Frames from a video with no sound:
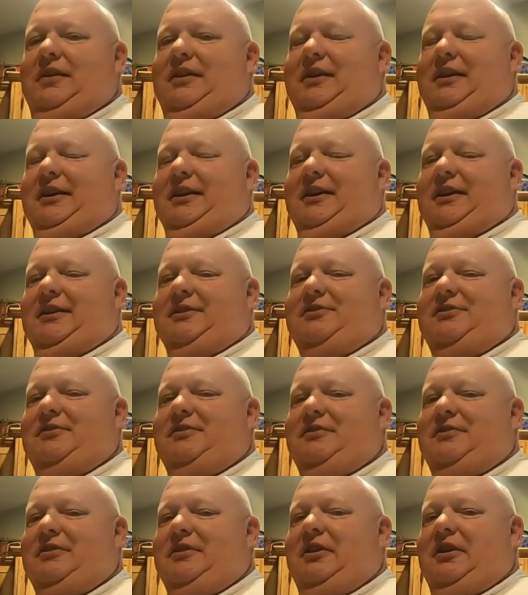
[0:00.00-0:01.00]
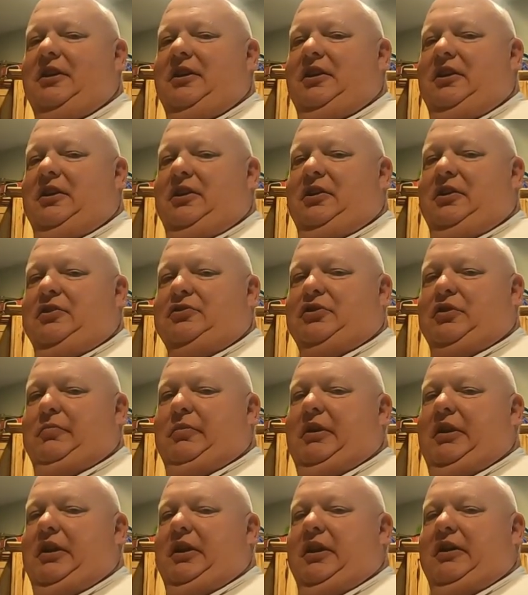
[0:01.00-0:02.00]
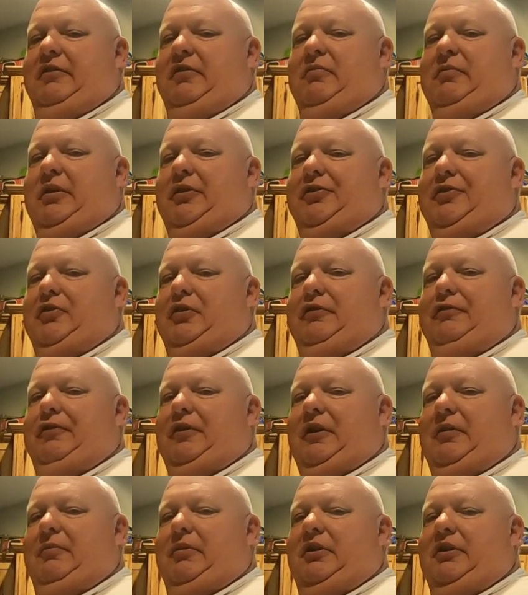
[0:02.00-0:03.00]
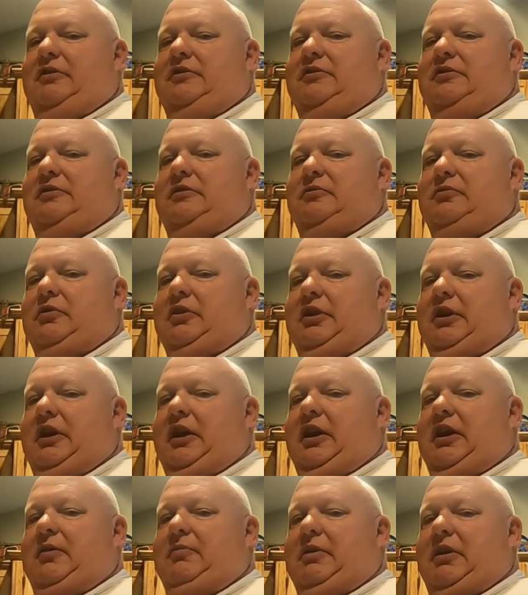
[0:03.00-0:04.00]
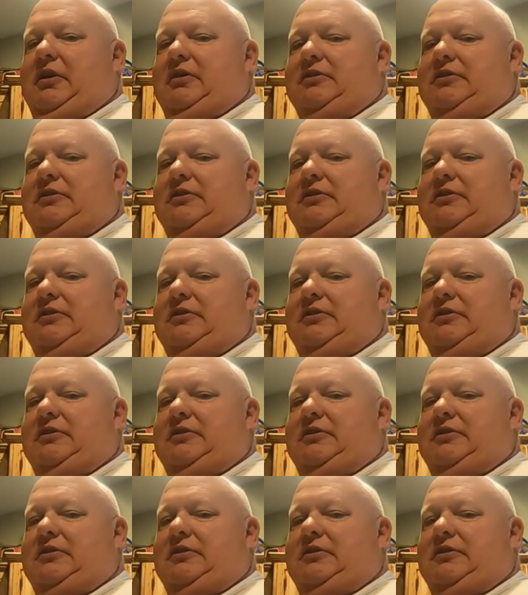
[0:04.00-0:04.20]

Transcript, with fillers: Hey guys, so they've been in the oven about 35 minutes. We're gonna yank them out